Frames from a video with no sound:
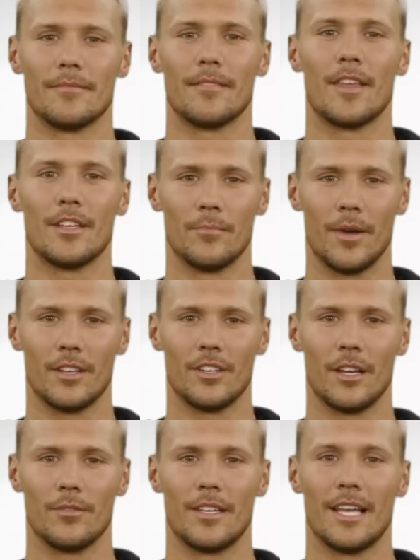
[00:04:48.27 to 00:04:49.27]
This may
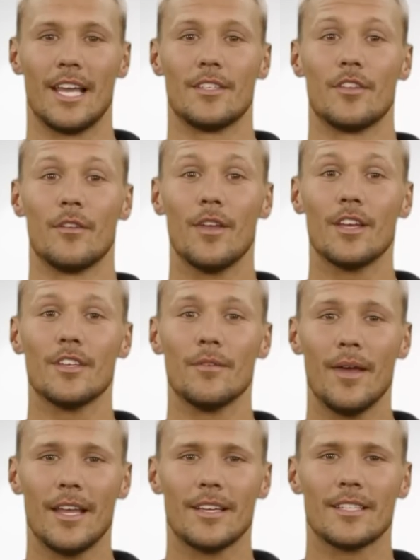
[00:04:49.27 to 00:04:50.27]
change the integration
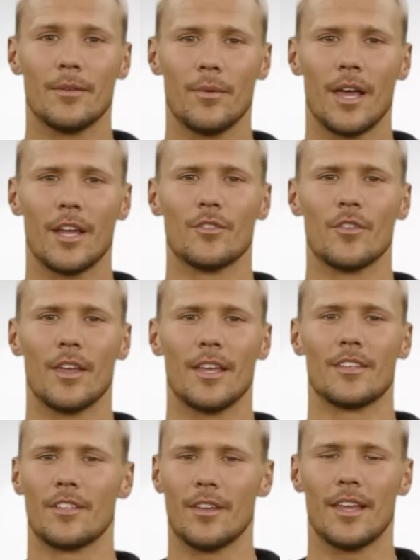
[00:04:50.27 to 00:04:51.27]
methods of
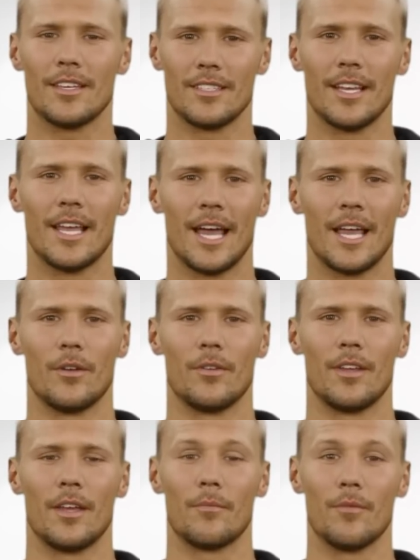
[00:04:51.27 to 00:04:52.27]
electronic circuits,
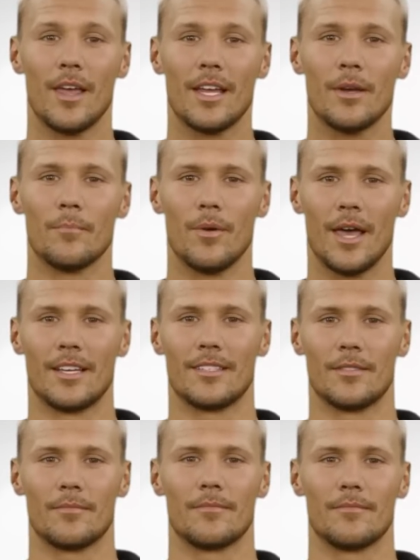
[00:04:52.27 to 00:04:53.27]
including brain implants.